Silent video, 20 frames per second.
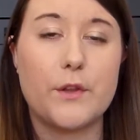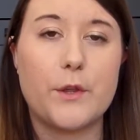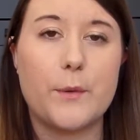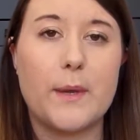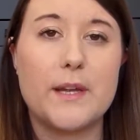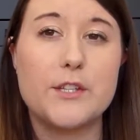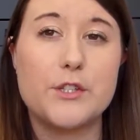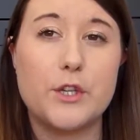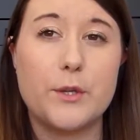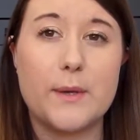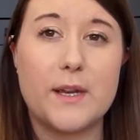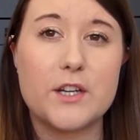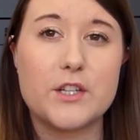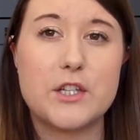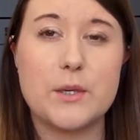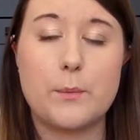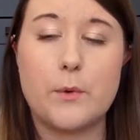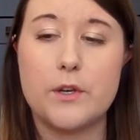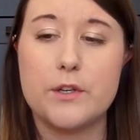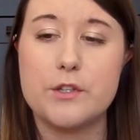Although I do
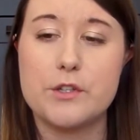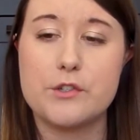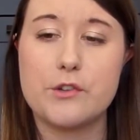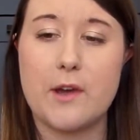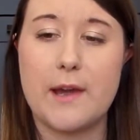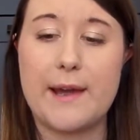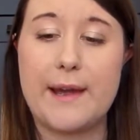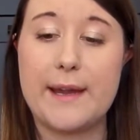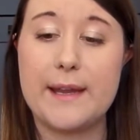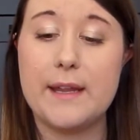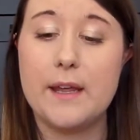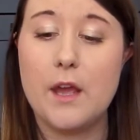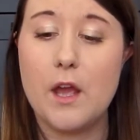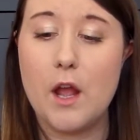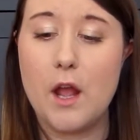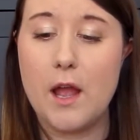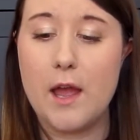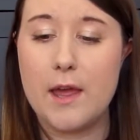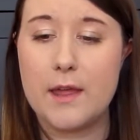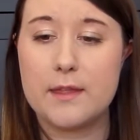actually want to try
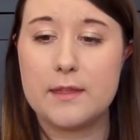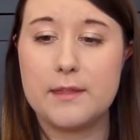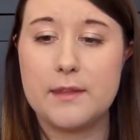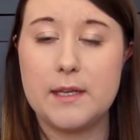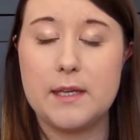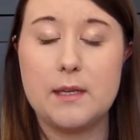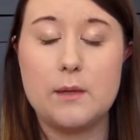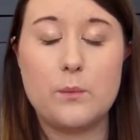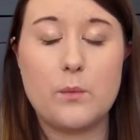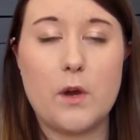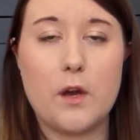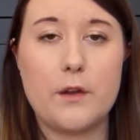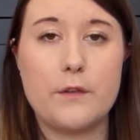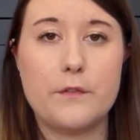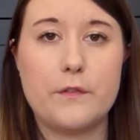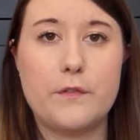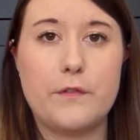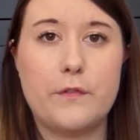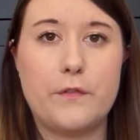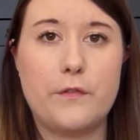the
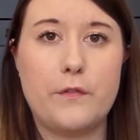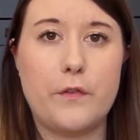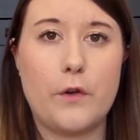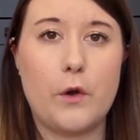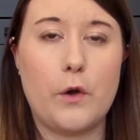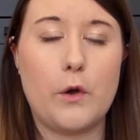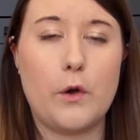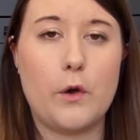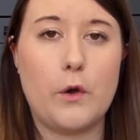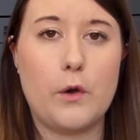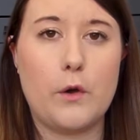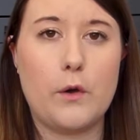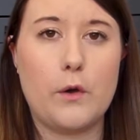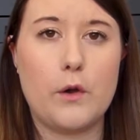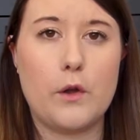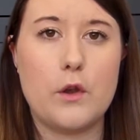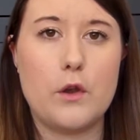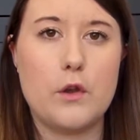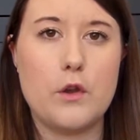one for